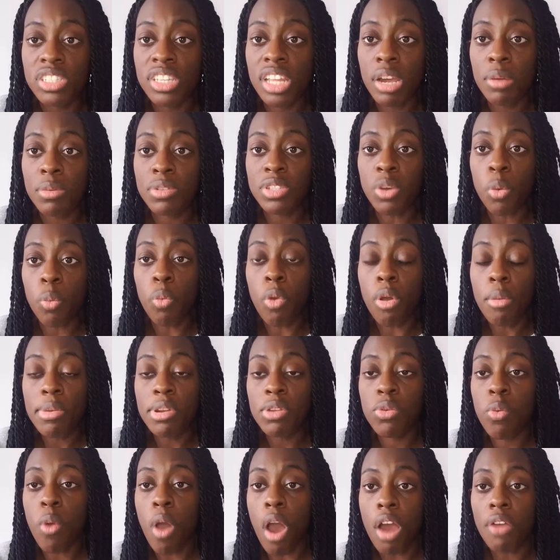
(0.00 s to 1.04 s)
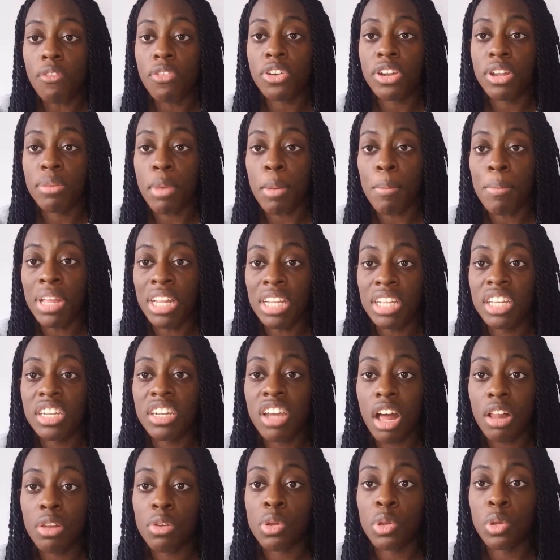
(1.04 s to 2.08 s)
There was a woman who offered him $1 million
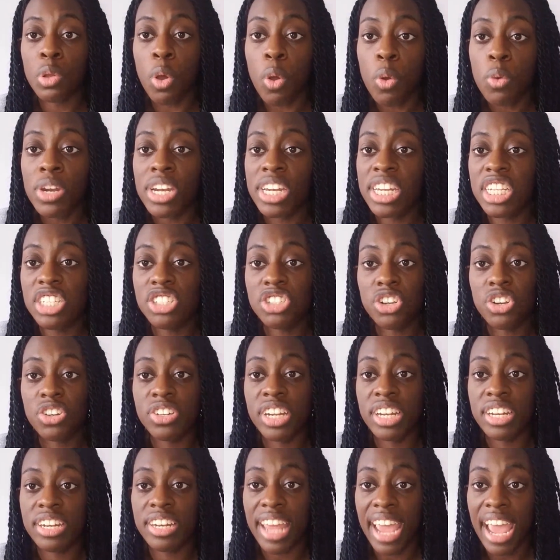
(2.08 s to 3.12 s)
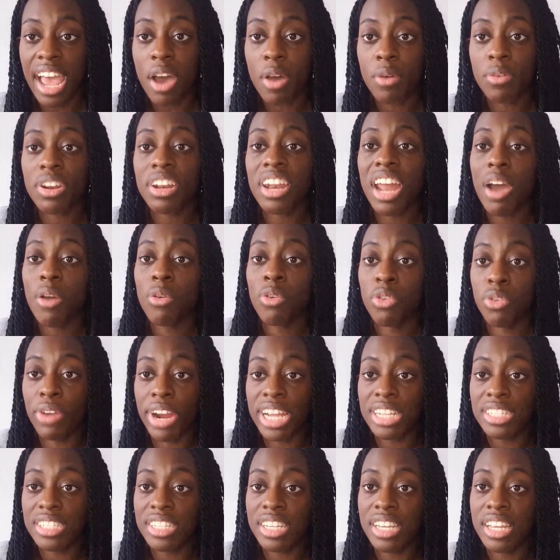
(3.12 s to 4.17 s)
loan and he turned it down. Now,
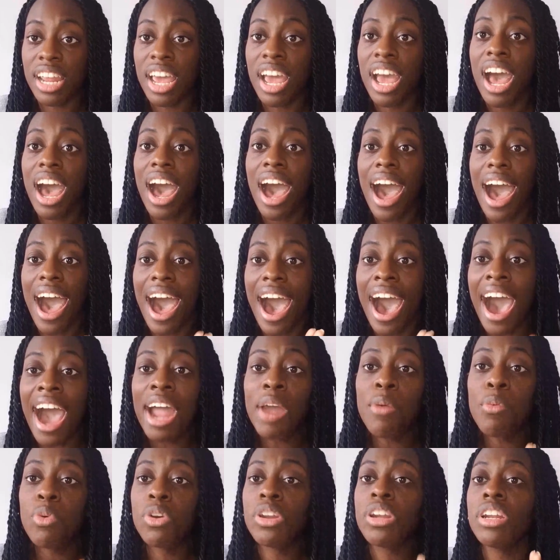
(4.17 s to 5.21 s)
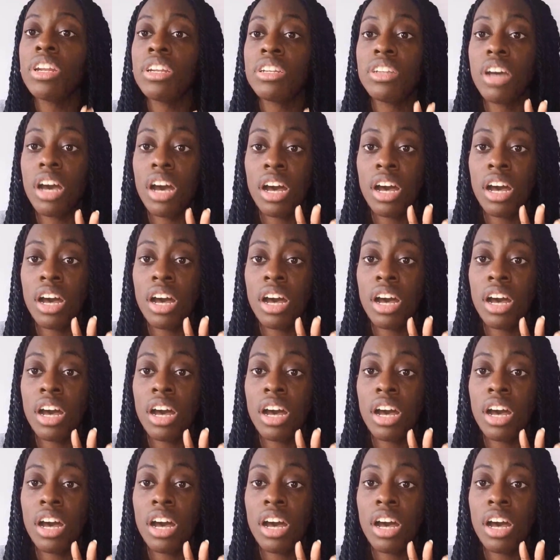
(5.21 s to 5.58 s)
granted, I wouldn't